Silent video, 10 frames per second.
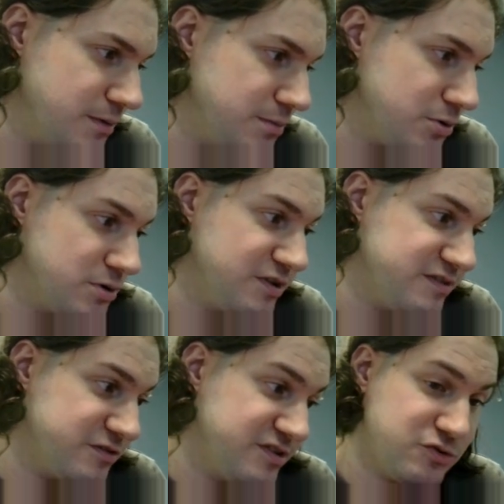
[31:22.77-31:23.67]

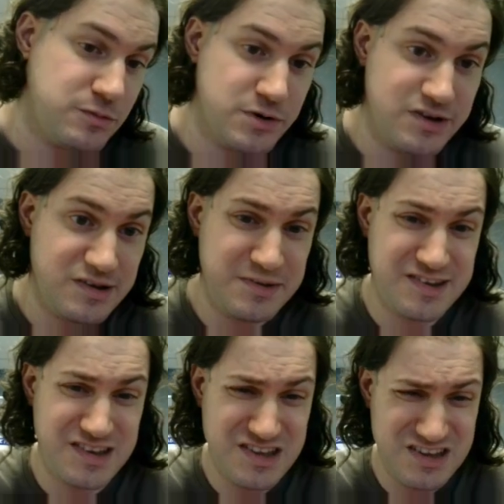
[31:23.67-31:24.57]
pluralism versus corporatism.
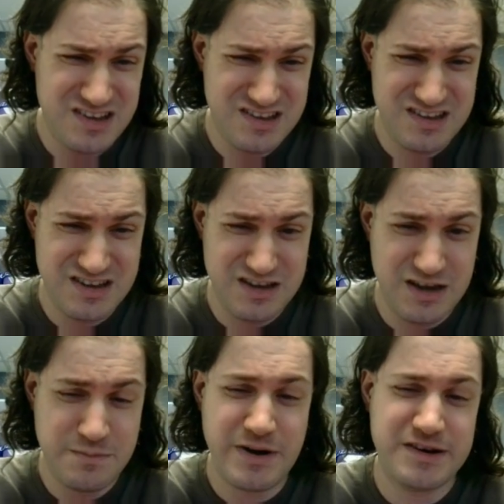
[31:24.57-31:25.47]
It's
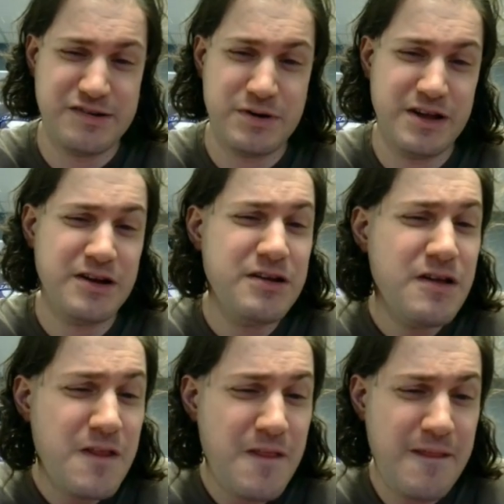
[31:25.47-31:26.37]
in practice related,
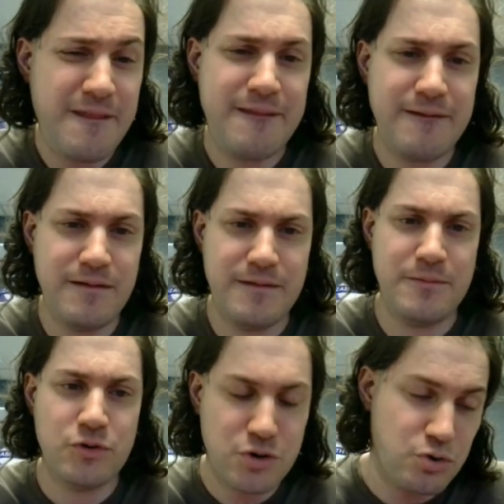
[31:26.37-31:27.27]

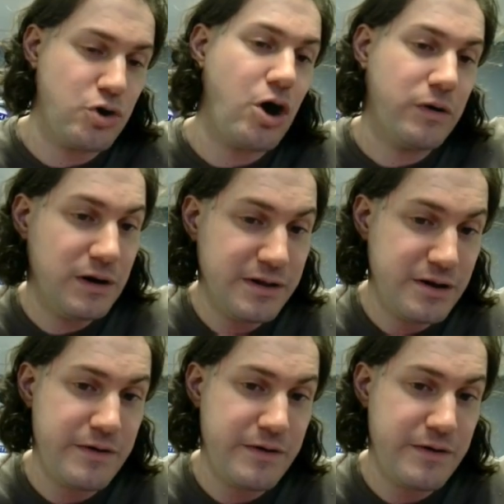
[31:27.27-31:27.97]
or correlated